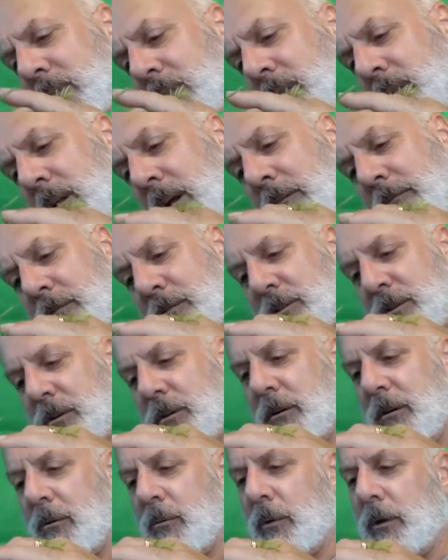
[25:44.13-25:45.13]
life is
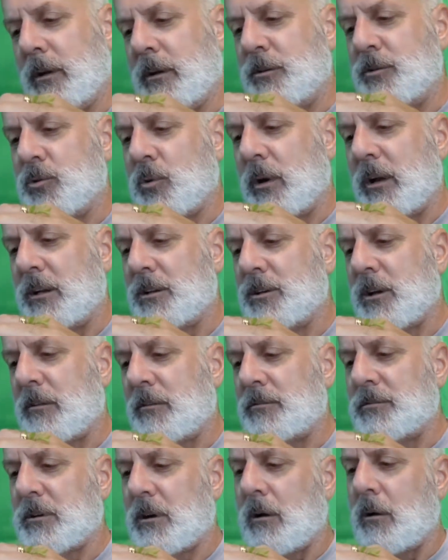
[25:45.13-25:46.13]
good. We enjoy each
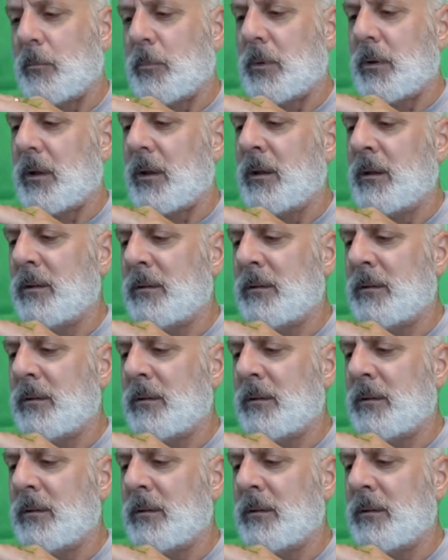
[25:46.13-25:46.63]
other's company.